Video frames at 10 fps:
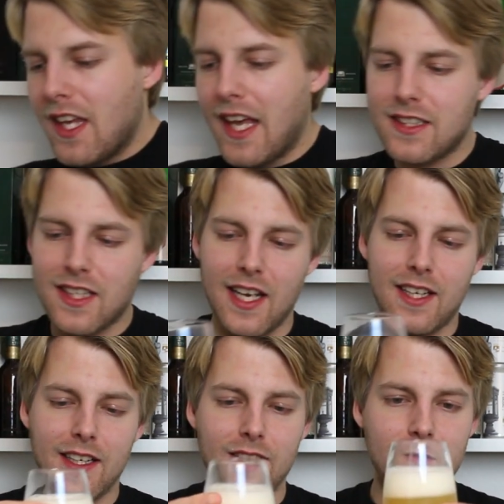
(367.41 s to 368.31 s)

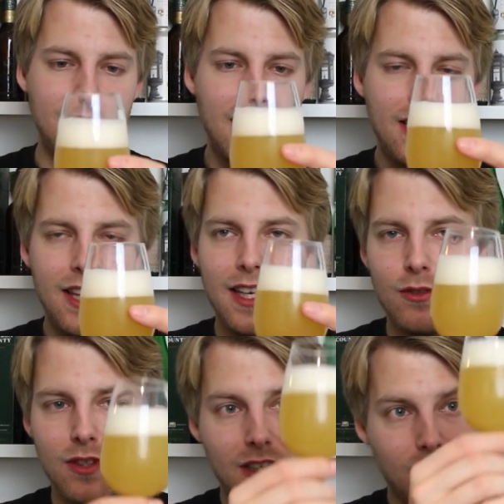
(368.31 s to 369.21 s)
Cascade, I don't think,
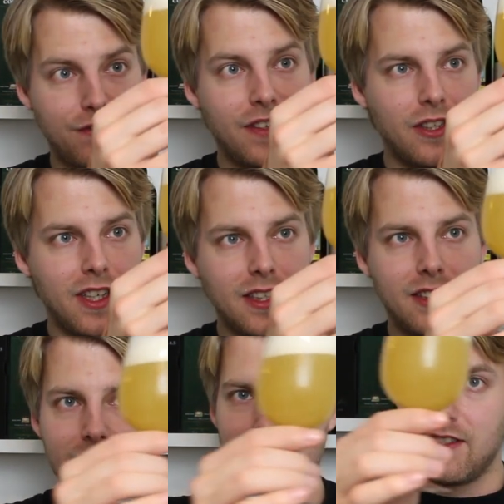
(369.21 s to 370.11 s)
oh, that looks very nice.